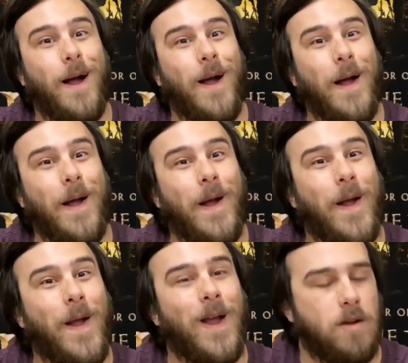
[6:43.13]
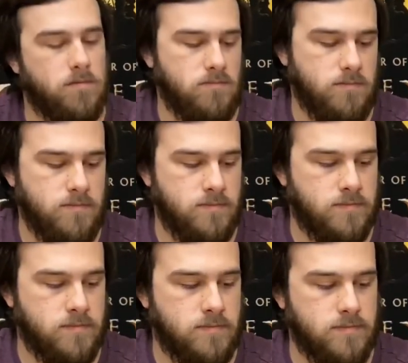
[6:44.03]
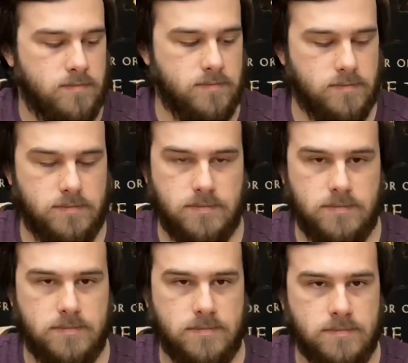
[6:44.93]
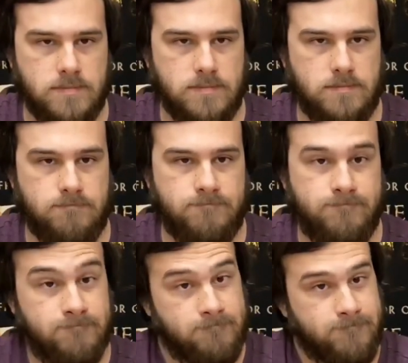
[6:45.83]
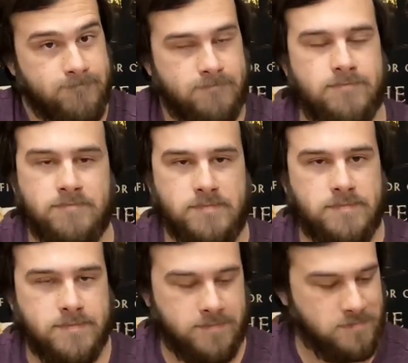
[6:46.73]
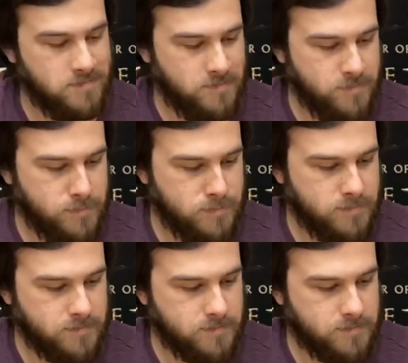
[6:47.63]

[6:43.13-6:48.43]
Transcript: This person isn't speaking.